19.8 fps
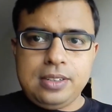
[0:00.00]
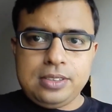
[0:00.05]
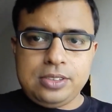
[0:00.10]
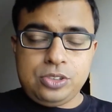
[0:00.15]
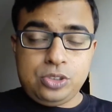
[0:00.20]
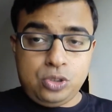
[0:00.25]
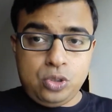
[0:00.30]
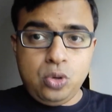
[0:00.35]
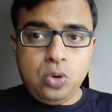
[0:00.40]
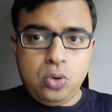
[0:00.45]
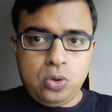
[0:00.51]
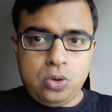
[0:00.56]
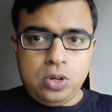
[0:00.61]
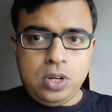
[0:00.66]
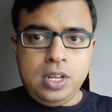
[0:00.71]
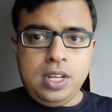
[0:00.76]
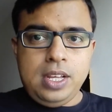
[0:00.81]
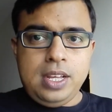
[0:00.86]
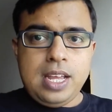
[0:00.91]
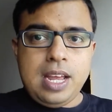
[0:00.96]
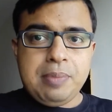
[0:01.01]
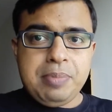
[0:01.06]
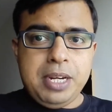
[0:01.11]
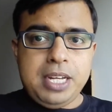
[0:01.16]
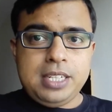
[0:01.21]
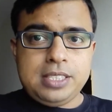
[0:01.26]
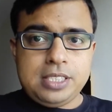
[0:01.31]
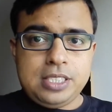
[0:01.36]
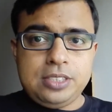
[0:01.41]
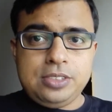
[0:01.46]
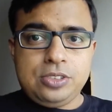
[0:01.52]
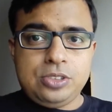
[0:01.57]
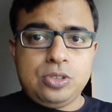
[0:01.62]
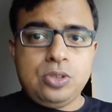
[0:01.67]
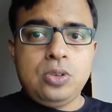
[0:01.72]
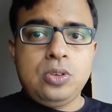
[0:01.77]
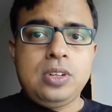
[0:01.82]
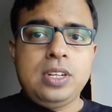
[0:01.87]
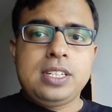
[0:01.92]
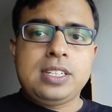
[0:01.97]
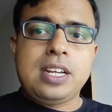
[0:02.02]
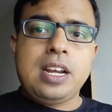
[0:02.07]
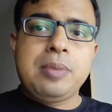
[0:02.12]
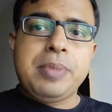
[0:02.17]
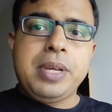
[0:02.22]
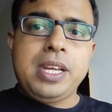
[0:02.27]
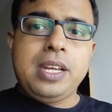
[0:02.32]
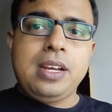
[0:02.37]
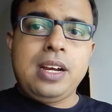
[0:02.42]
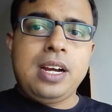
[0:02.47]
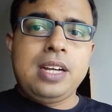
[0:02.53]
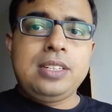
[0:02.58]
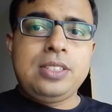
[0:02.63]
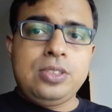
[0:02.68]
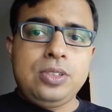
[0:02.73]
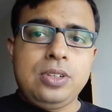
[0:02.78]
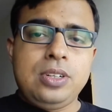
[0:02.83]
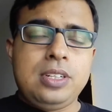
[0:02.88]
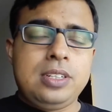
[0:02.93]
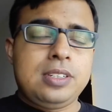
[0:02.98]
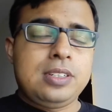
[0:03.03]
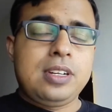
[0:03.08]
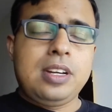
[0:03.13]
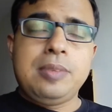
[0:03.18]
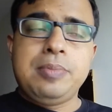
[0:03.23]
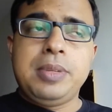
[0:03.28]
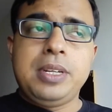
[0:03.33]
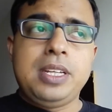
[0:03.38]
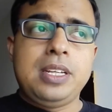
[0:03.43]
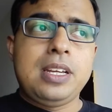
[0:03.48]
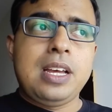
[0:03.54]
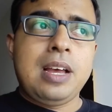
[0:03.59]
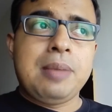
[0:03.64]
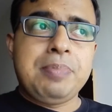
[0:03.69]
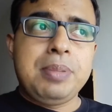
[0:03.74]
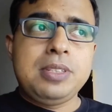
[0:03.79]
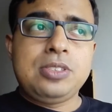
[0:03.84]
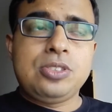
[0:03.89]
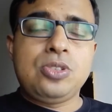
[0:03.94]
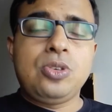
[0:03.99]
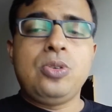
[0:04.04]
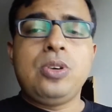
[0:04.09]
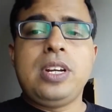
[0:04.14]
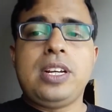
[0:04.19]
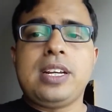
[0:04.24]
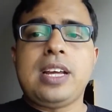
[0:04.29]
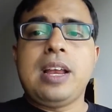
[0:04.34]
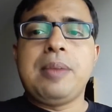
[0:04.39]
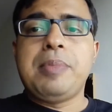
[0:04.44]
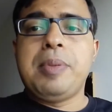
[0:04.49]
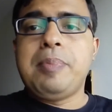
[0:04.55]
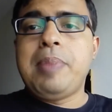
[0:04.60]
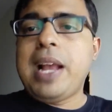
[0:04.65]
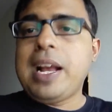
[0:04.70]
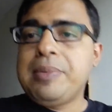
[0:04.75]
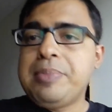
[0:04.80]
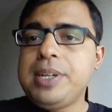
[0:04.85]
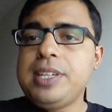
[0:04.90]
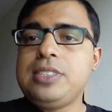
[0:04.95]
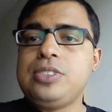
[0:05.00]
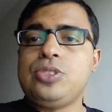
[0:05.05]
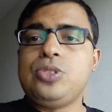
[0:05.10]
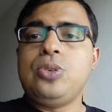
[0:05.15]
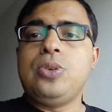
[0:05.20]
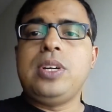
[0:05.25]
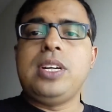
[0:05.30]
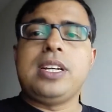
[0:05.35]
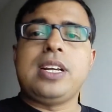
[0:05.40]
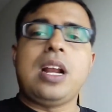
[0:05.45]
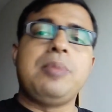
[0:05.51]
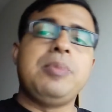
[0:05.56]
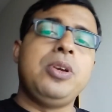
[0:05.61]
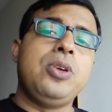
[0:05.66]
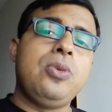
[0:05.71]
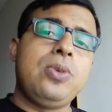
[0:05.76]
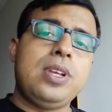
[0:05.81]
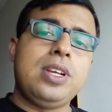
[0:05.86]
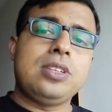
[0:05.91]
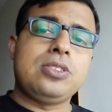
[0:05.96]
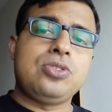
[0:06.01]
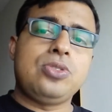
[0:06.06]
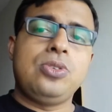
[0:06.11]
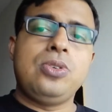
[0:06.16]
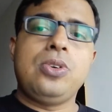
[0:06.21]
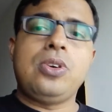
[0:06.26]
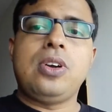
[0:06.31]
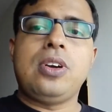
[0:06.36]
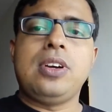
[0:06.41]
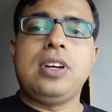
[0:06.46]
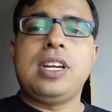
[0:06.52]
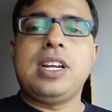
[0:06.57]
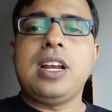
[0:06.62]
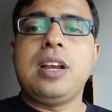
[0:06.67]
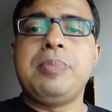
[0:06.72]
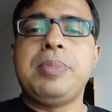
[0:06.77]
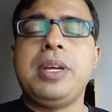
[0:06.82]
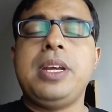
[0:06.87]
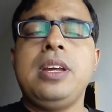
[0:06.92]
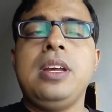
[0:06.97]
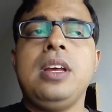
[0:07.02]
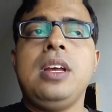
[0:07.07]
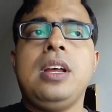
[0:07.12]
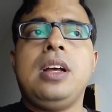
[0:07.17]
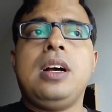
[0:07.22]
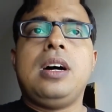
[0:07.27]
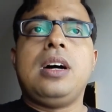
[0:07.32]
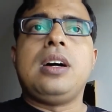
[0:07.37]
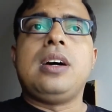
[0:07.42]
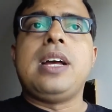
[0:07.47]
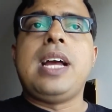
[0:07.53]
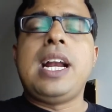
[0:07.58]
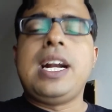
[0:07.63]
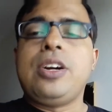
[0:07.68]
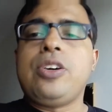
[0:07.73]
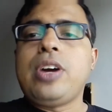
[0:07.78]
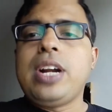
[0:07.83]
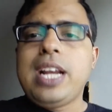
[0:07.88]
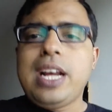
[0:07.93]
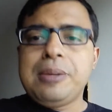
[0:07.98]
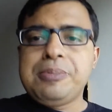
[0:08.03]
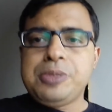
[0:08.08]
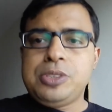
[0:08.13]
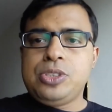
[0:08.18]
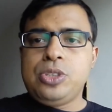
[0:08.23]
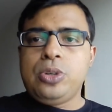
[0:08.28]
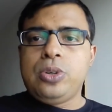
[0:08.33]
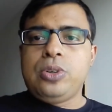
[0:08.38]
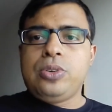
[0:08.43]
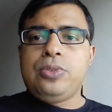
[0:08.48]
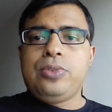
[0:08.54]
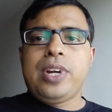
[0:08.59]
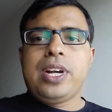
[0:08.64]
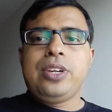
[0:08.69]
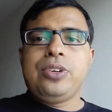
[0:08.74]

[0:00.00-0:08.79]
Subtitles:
store. Application store, it can be Apple Store, it can be BlackBerry Store, it can be Nokia Store, or it can be Android App Store, where